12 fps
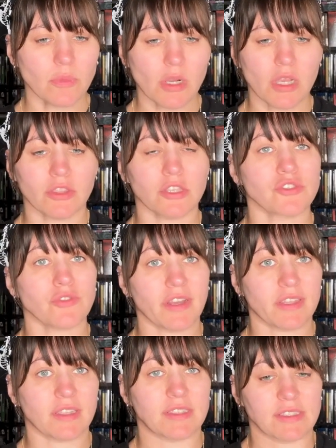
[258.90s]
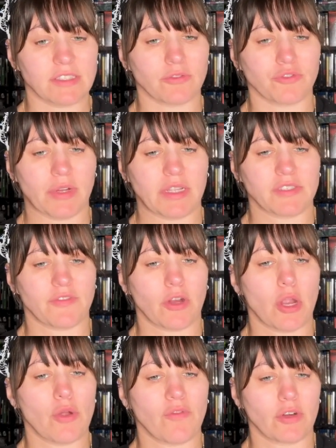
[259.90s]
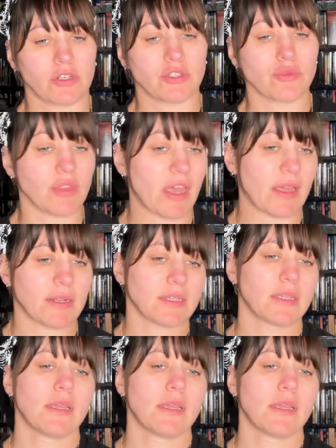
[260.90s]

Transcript: the strength can still transfer over to that.